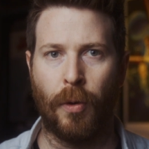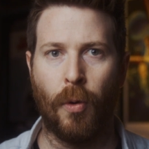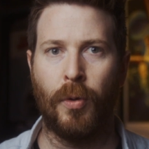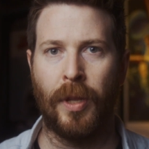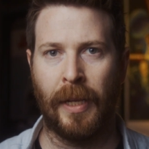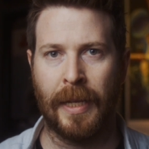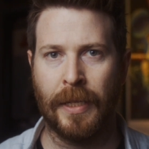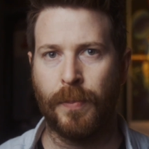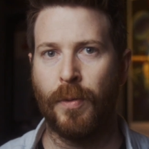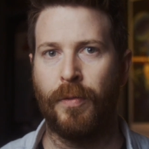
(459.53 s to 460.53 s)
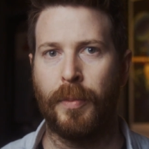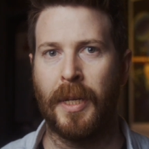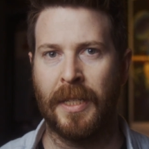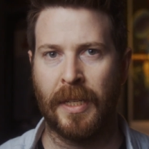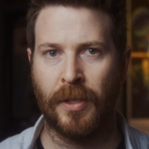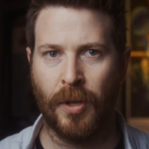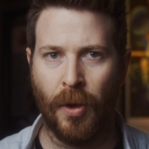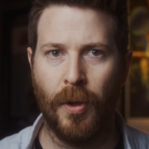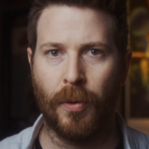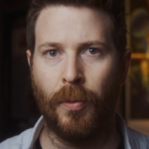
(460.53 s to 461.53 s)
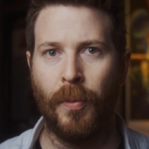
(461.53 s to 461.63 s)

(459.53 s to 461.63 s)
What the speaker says: all the lens movement is internal,